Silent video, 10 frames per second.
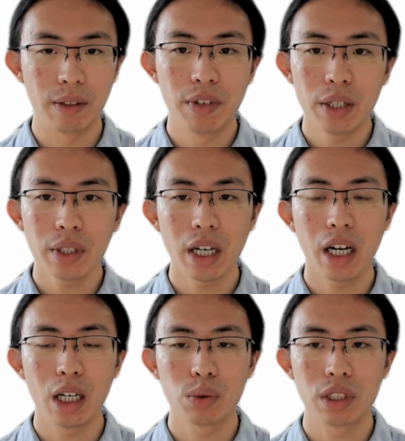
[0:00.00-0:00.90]
very
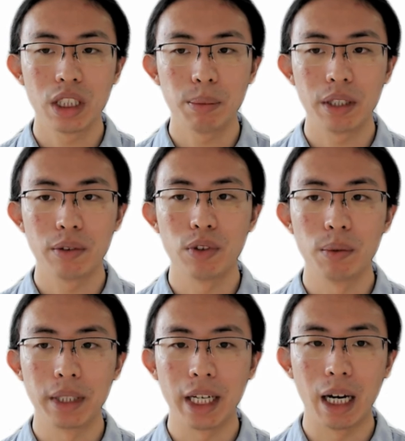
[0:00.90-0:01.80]
hard to separate
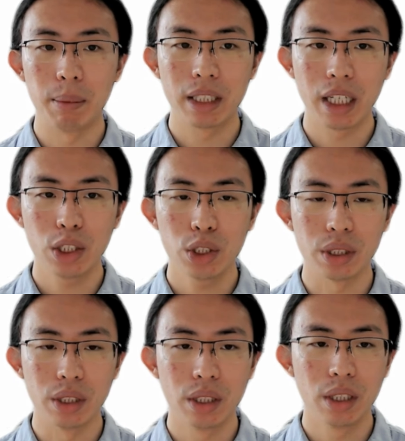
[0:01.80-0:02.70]
from the application.